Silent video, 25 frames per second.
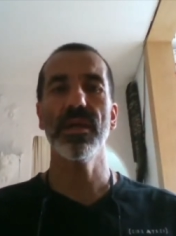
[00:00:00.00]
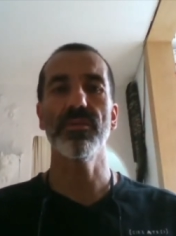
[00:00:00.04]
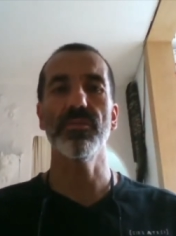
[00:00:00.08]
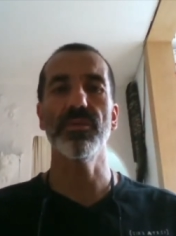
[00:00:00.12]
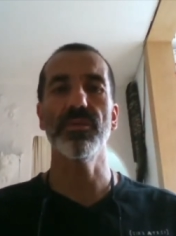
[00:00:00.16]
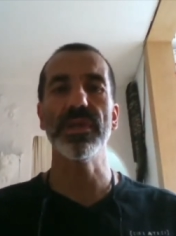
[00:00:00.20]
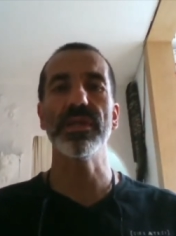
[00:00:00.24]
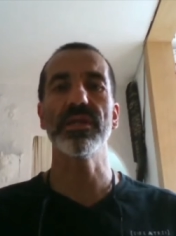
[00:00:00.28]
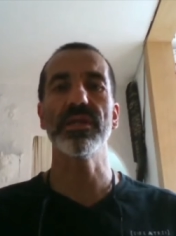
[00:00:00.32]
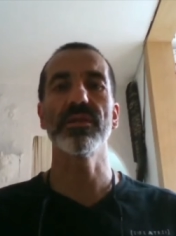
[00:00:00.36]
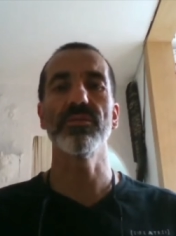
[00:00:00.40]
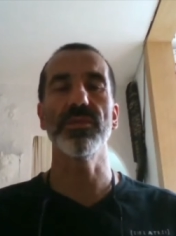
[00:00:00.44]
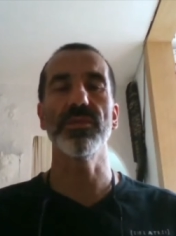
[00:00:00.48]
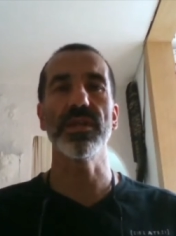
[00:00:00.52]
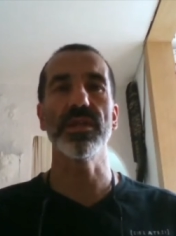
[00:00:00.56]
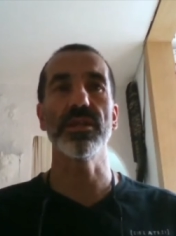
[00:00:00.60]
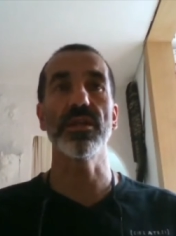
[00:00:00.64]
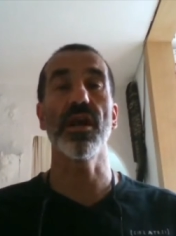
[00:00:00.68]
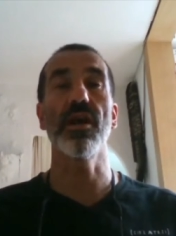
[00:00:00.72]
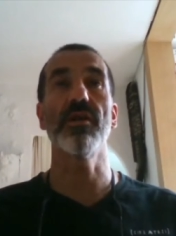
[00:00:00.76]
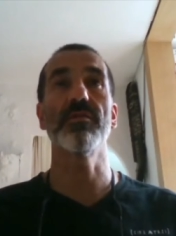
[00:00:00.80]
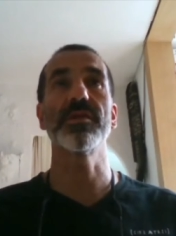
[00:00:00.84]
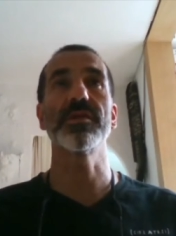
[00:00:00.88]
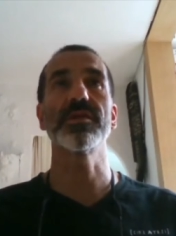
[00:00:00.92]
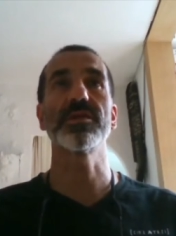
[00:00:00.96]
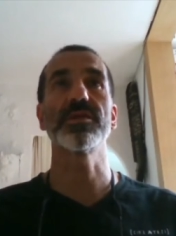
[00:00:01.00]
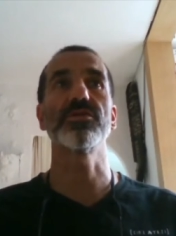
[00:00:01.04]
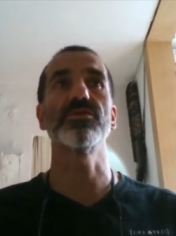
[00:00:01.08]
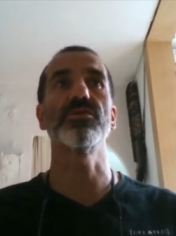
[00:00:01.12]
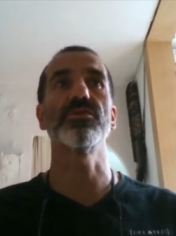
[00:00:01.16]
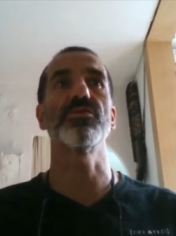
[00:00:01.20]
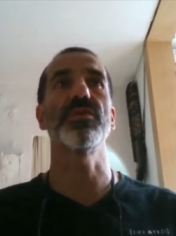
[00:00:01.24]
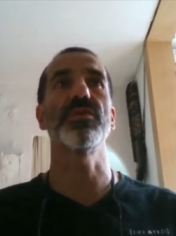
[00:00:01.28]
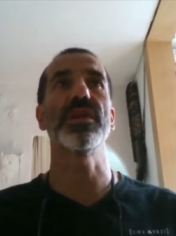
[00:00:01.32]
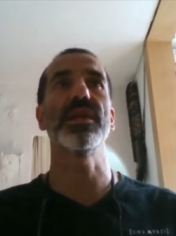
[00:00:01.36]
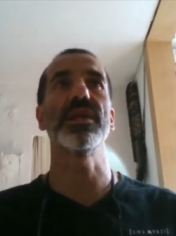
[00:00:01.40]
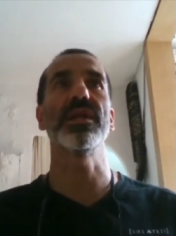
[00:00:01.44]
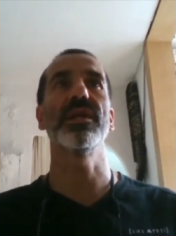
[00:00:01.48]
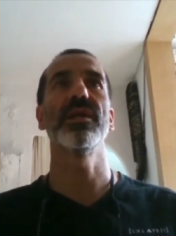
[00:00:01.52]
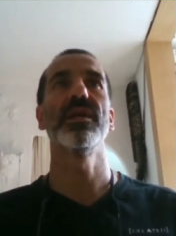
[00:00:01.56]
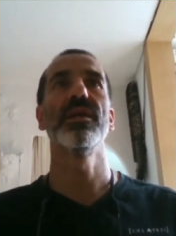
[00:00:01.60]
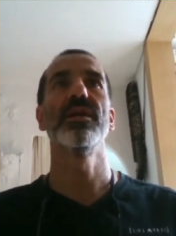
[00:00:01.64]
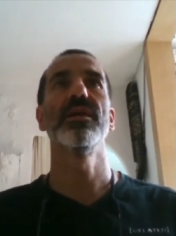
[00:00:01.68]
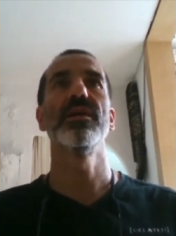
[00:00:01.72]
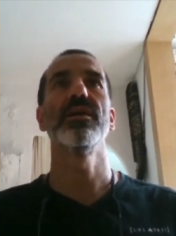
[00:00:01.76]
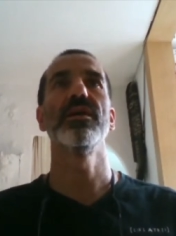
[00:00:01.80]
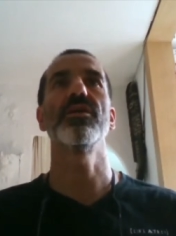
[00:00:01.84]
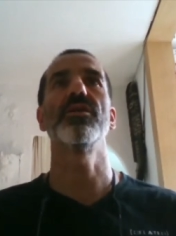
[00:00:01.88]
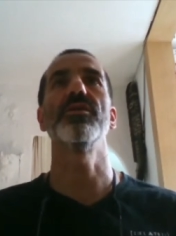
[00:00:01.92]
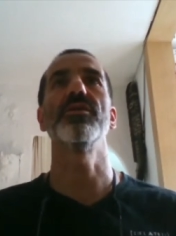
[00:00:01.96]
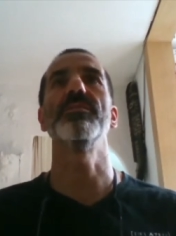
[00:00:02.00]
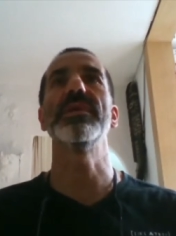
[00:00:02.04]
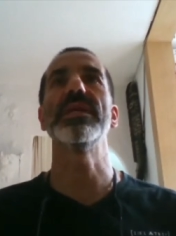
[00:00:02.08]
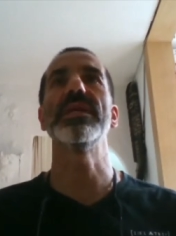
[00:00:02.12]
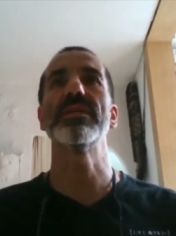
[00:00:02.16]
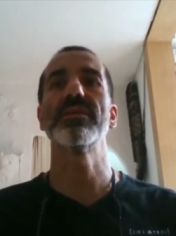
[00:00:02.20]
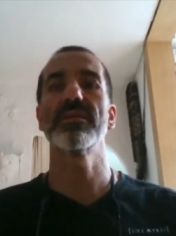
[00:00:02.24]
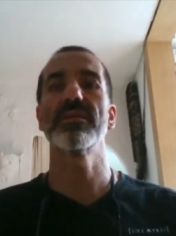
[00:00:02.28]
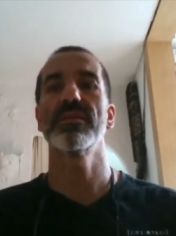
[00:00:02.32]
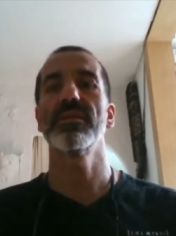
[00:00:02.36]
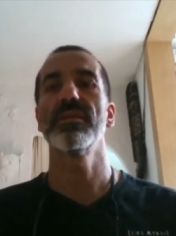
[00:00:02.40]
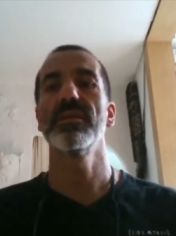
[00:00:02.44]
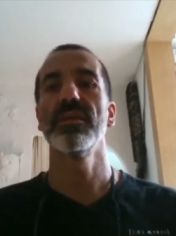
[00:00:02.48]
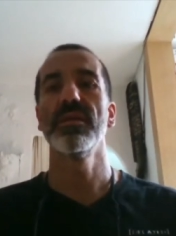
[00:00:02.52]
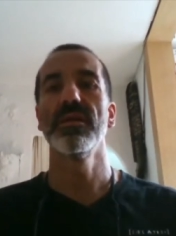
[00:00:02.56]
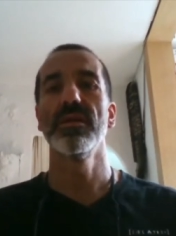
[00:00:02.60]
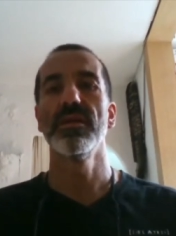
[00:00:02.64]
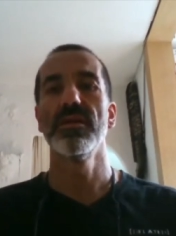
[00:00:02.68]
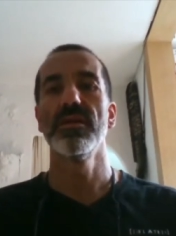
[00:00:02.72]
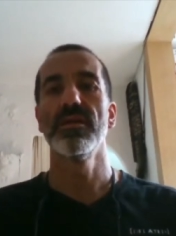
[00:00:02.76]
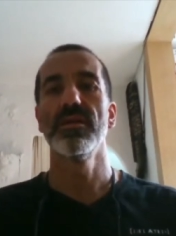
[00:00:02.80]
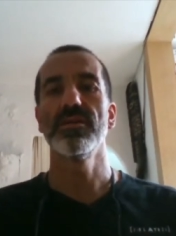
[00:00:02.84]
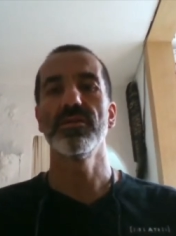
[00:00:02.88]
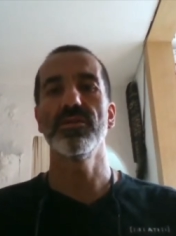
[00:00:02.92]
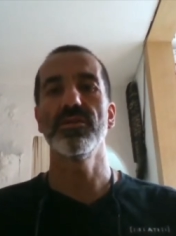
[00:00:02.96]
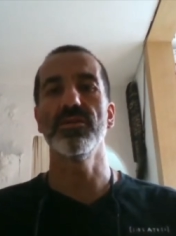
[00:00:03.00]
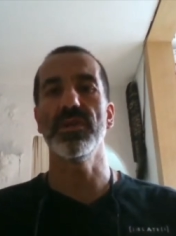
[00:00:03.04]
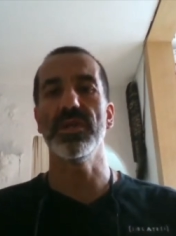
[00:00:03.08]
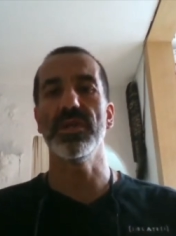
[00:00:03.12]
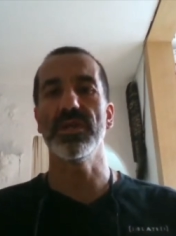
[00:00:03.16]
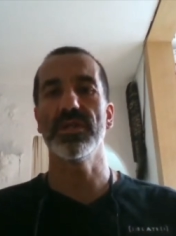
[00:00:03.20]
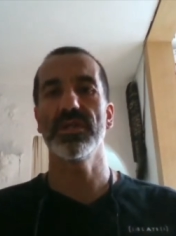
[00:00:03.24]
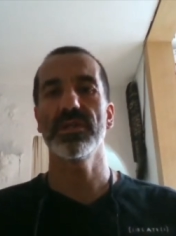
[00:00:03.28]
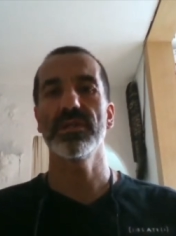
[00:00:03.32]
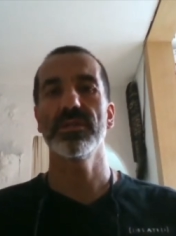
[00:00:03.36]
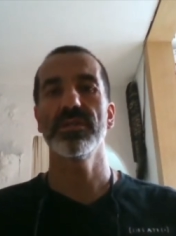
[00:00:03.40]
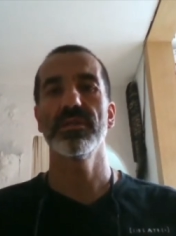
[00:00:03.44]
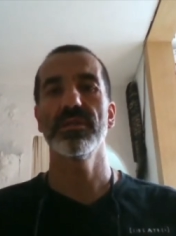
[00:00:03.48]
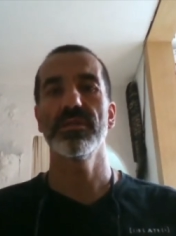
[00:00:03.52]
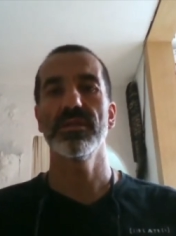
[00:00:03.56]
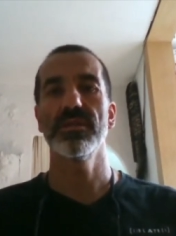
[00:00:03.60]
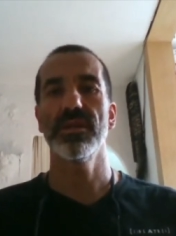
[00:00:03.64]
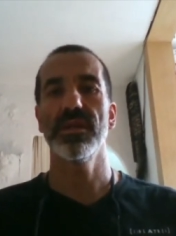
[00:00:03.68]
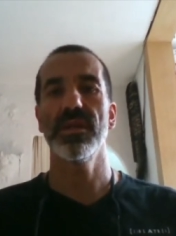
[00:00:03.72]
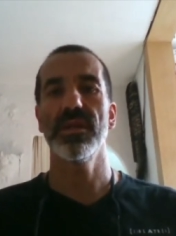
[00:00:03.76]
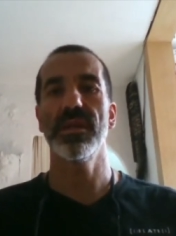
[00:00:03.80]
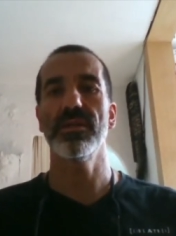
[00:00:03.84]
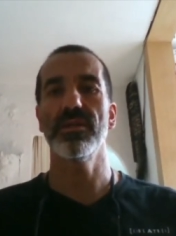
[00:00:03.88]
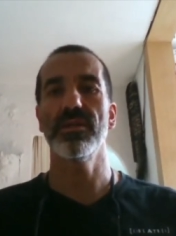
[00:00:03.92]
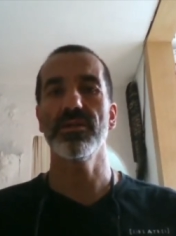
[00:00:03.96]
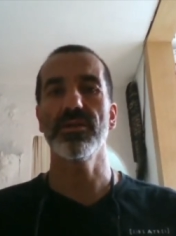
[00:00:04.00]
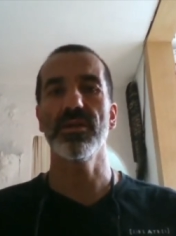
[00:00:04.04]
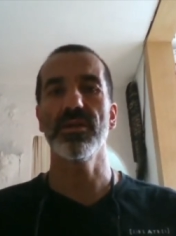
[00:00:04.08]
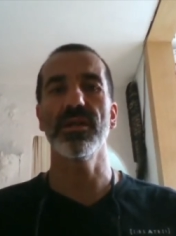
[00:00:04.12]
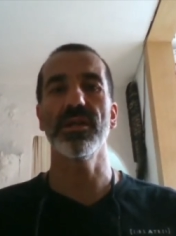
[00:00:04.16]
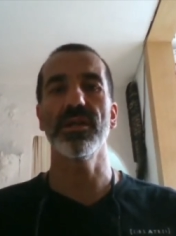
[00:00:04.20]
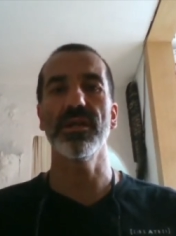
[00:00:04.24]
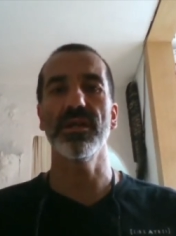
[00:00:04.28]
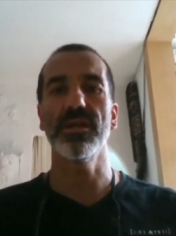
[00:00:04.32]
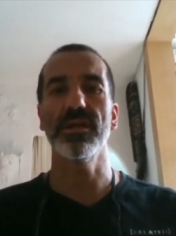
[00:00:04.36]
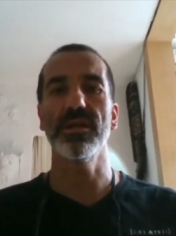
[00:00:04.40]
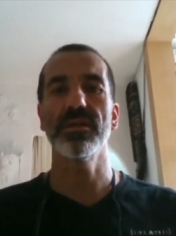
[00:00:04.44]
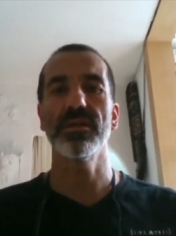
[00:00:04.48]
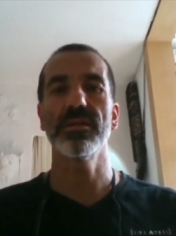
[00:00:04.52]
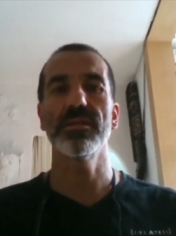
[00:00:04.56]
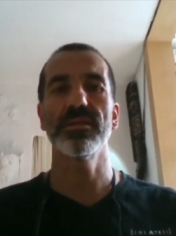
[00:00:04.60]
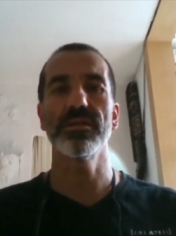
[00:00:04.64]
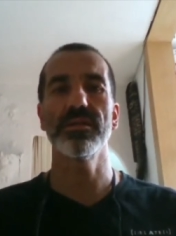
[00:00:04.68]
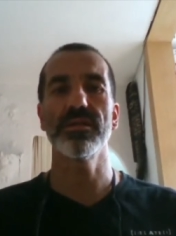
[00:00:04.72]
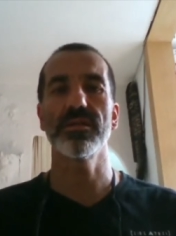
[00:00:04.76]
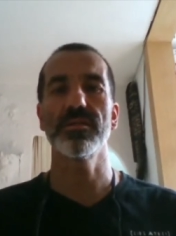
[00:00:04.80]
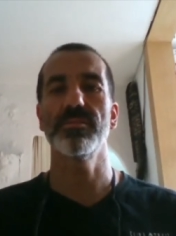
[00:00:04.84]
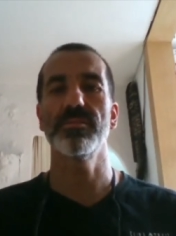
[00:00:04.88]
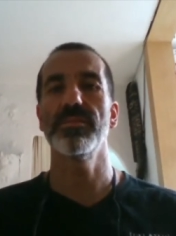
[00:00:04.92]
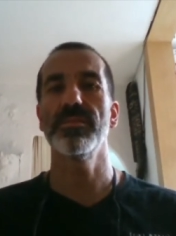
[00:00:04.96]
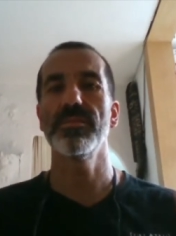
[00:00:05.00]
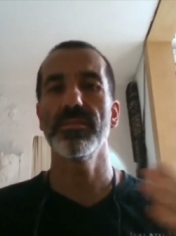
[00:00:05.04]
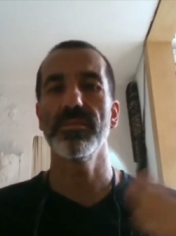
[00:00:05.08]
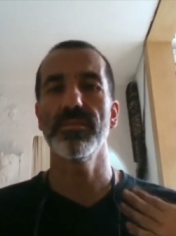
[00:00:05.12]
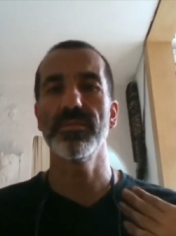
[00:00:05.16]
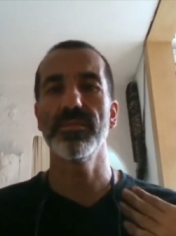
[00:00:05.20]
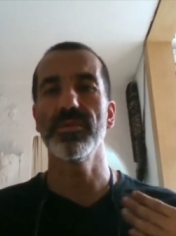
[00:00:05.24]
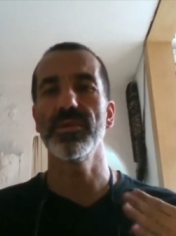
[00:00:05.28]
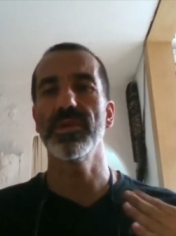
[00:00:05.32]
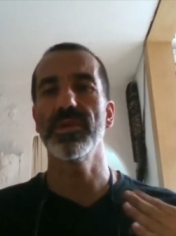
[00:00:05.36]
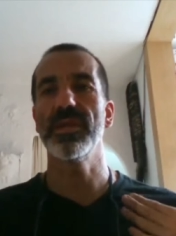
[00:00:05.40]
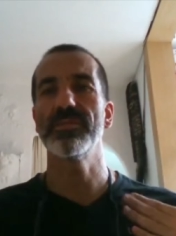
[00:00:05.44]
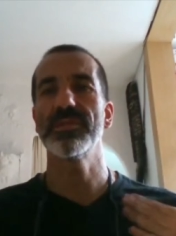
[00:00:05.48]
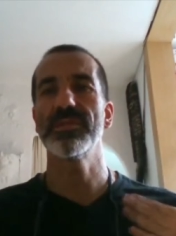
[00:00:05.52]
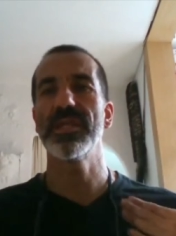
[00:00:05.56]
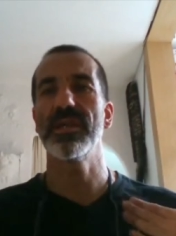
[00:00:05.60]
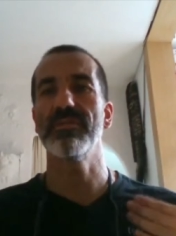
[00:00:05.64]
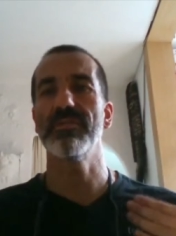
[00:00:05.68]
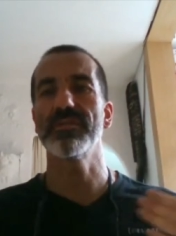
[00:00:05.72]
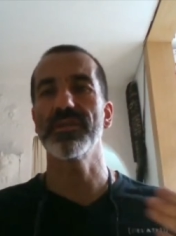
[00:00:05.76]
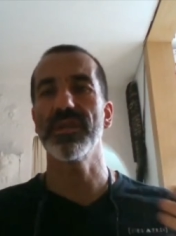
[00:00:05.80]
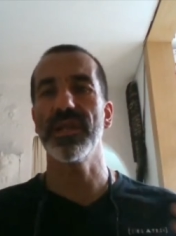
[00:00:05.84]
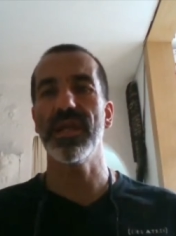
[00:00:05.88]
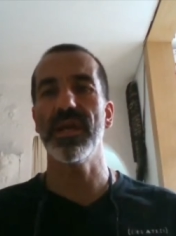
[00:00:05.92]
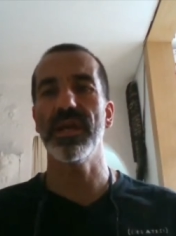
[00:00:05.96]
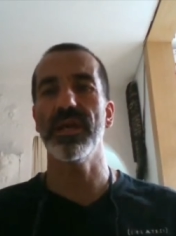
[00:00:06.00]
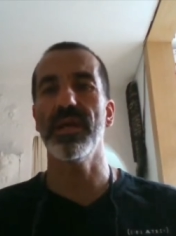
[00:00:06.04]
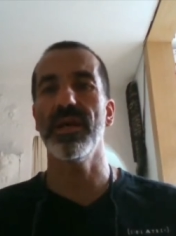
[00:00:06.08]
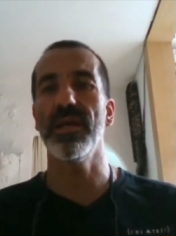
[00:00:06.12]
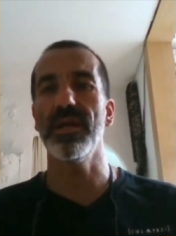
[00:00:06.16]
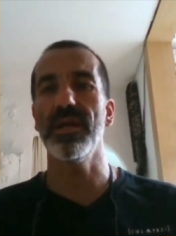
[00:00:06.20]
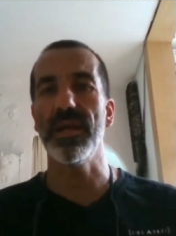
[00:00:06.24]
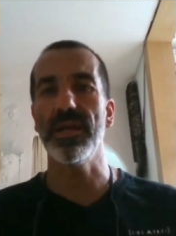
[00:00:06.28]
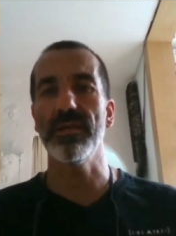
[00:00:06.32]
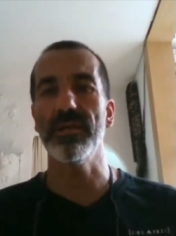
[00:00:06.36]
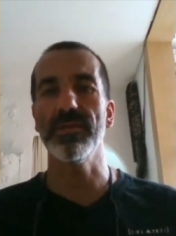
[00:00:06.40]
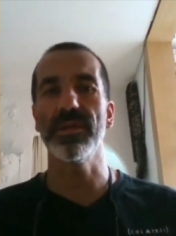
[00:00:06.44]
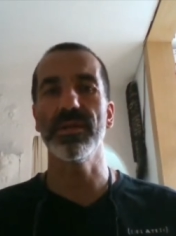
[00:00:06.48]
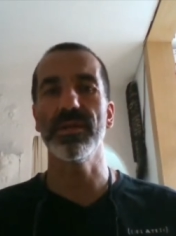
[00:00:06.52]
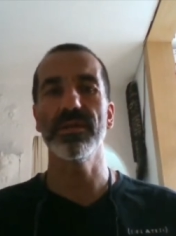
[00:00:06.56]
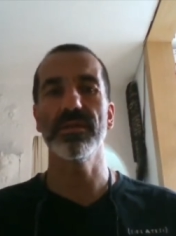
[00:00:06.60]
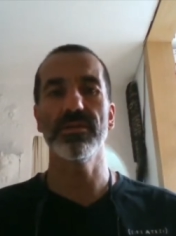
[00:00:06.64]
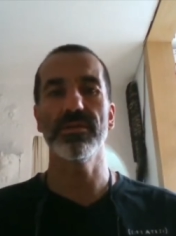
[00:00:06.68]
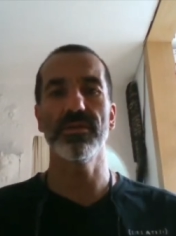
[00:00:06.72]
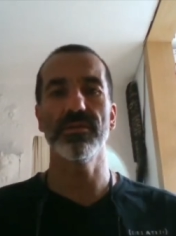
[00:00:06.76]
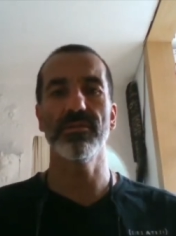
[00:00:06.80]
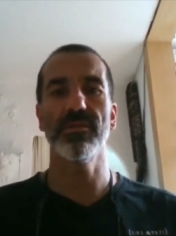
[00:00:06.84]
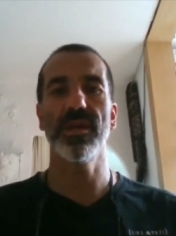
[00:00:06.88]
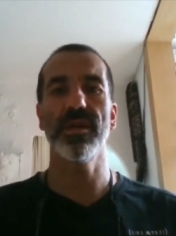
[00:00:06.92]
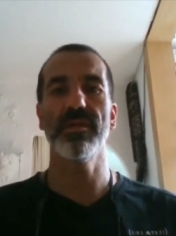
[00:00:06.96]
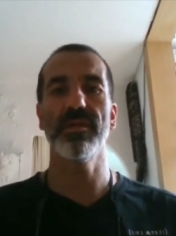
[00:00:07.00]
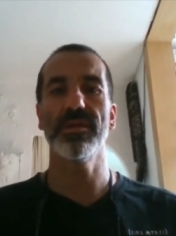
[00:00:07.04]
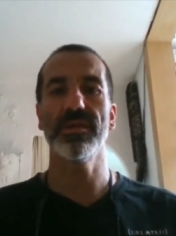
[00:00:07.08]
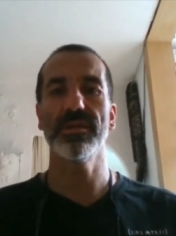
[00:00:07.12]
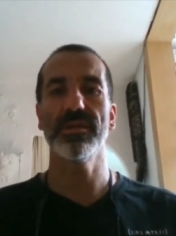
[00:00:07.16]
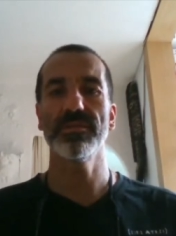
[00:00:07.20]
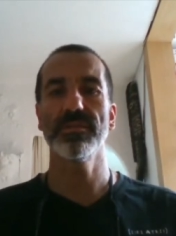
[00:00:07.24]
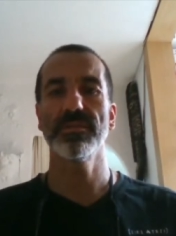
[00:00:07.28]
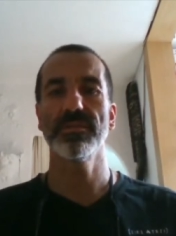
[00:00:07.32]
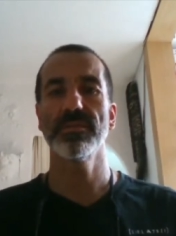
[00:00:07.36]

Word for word: we need we need the governments to really commit to this and not only just put themselves a, a label or whatever.